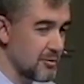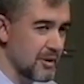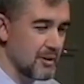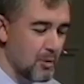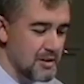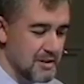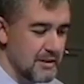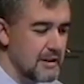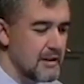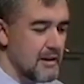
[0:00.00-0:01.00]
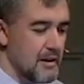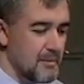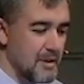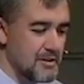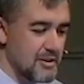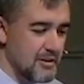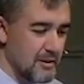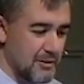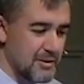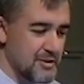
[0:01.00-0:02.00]
She really wasn't, but
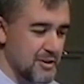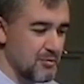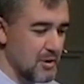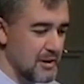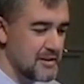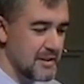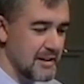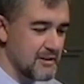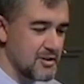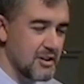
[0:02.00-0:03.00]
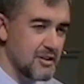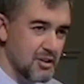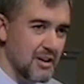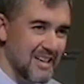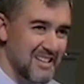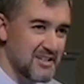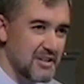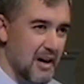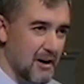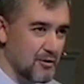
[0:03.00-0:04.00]
she thought that she was, and she took
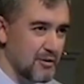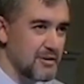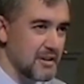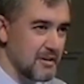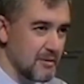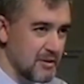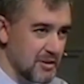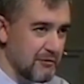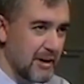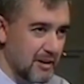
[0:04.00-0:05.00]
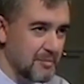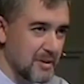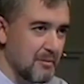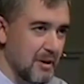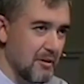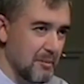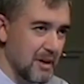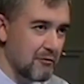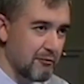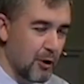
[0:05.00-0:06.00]
his doctrines and developed them
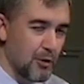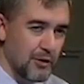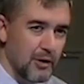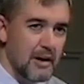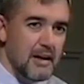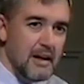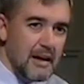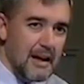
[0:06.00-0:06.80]
a bit further,